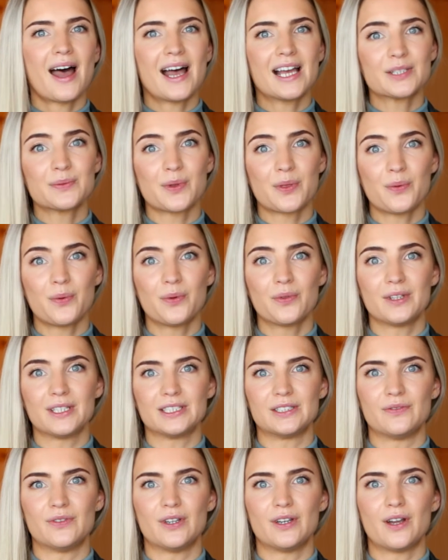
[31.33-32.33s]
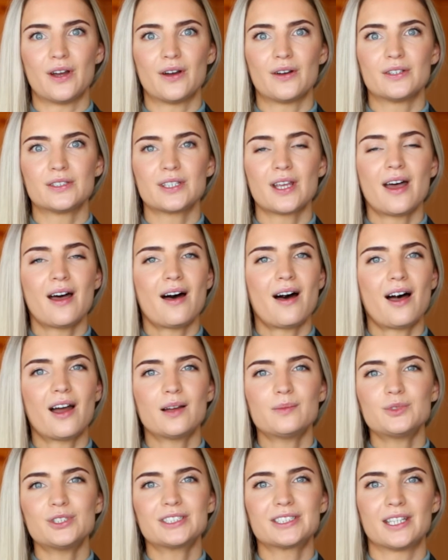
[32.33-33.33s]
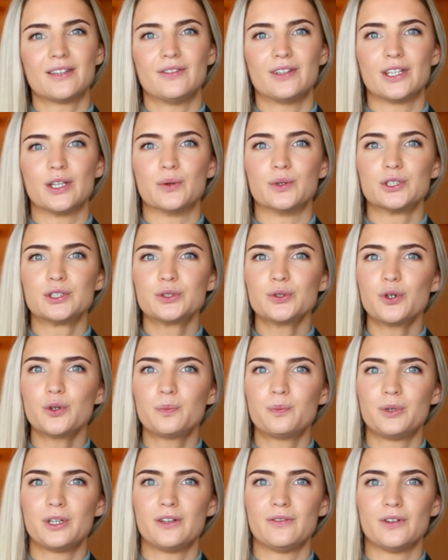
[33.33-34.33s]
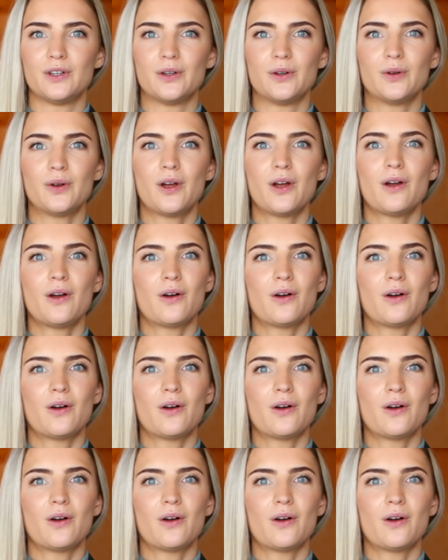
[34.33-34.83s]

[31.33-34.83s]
As with all these videos, I'm just giving you a short preview